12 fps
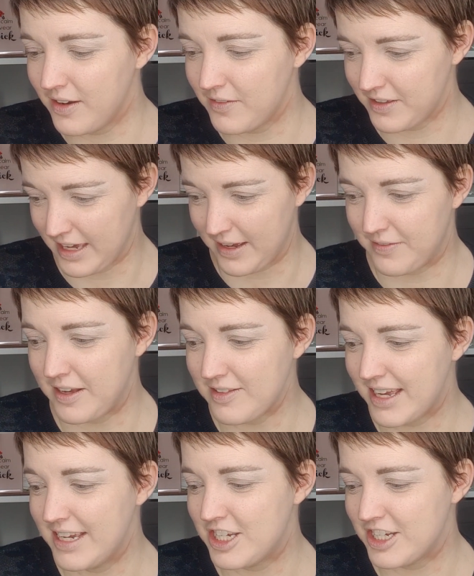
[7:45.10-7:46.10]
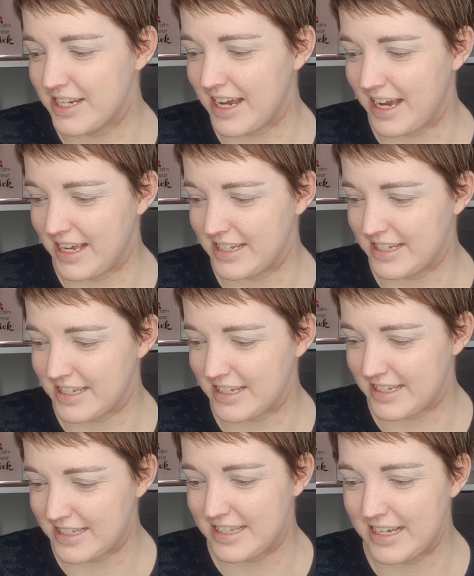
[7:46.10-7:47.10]
yeah, foundation and
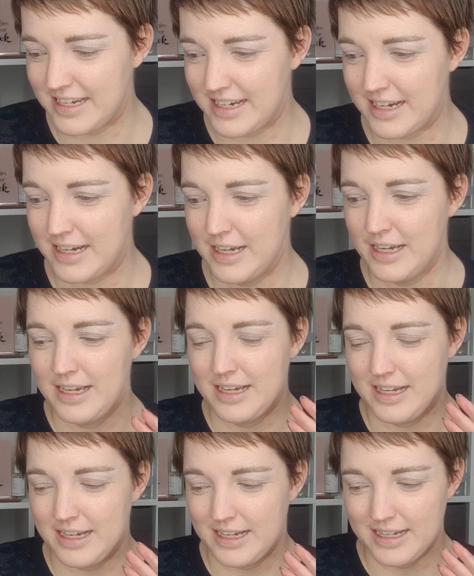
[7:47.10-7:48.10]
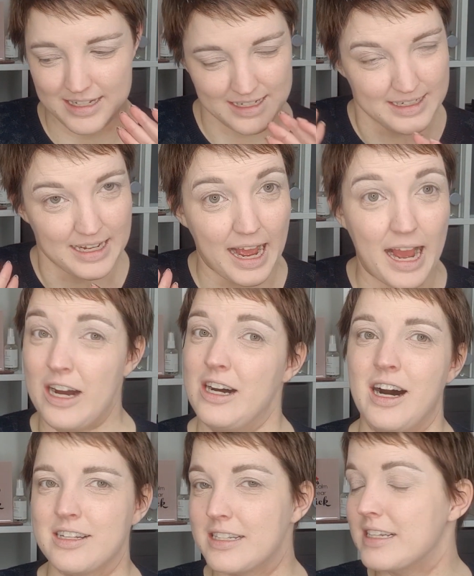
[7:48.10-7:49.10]
concealer,
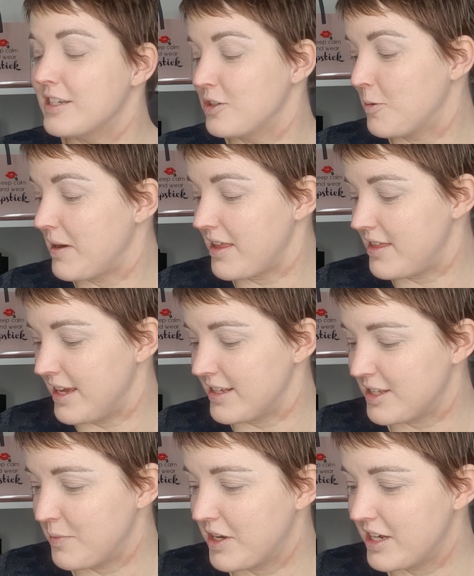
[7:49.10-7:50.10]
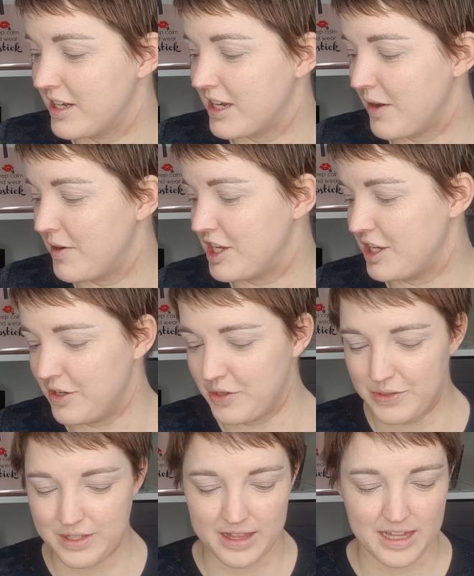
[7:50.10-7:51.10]
utterly not my thing. So we're gonna go and
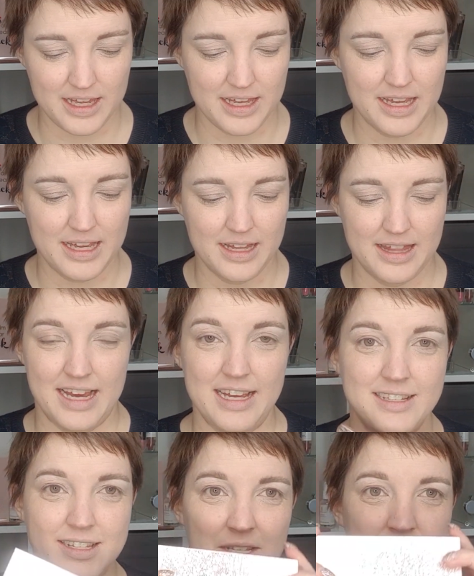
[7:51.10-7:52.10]
use this